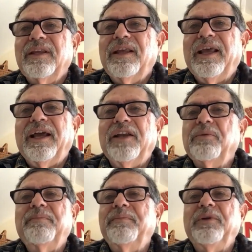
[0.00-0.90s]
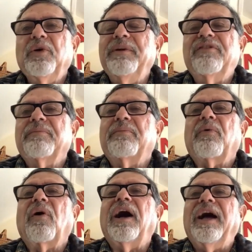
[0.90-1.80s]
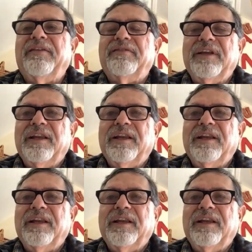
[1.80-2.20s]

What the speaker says: And you'll be surprised